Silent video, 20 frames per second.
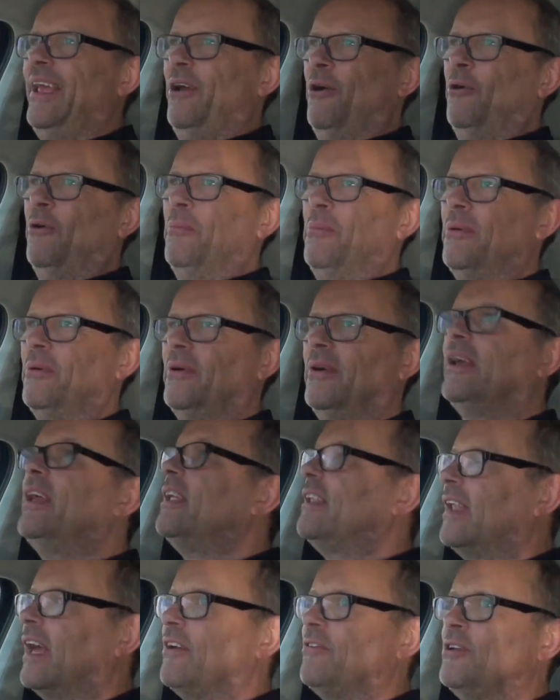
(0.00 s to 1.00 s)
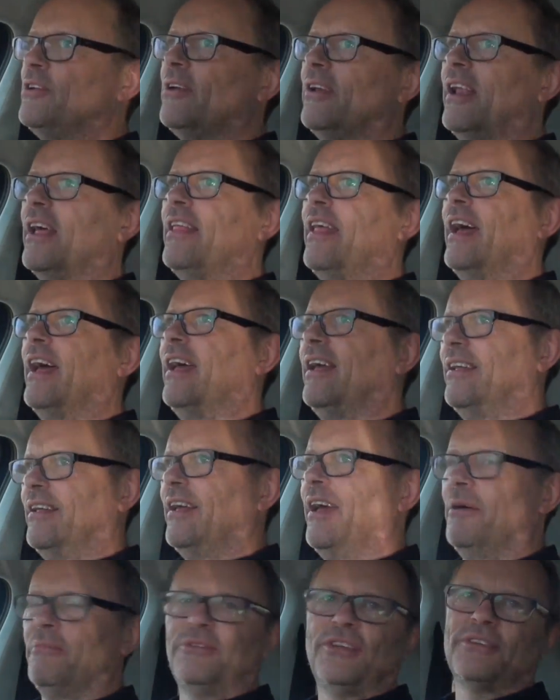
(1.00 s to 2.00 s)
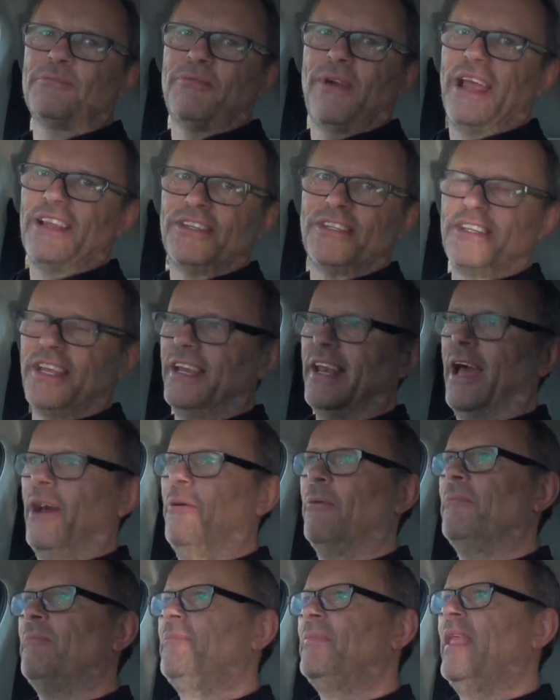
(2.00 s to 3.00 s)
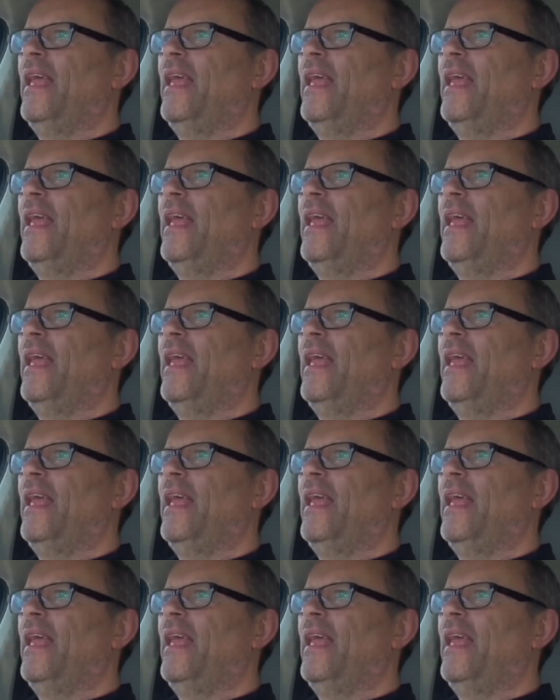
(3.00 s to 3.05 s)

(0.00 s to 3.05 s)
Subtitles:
E-up. Now, if you do it like that, I'm just practicing now.